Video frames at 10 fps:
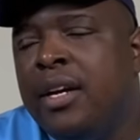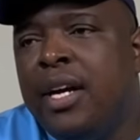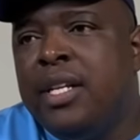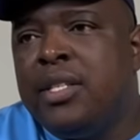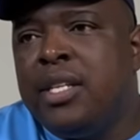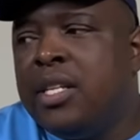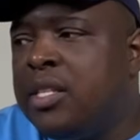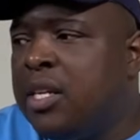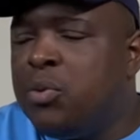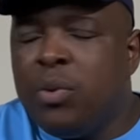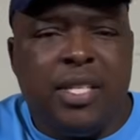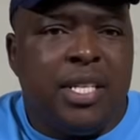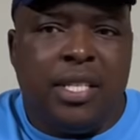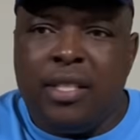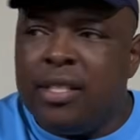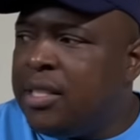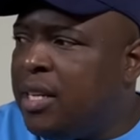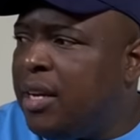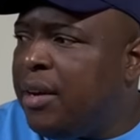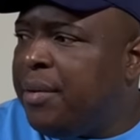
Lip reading: it wasn't a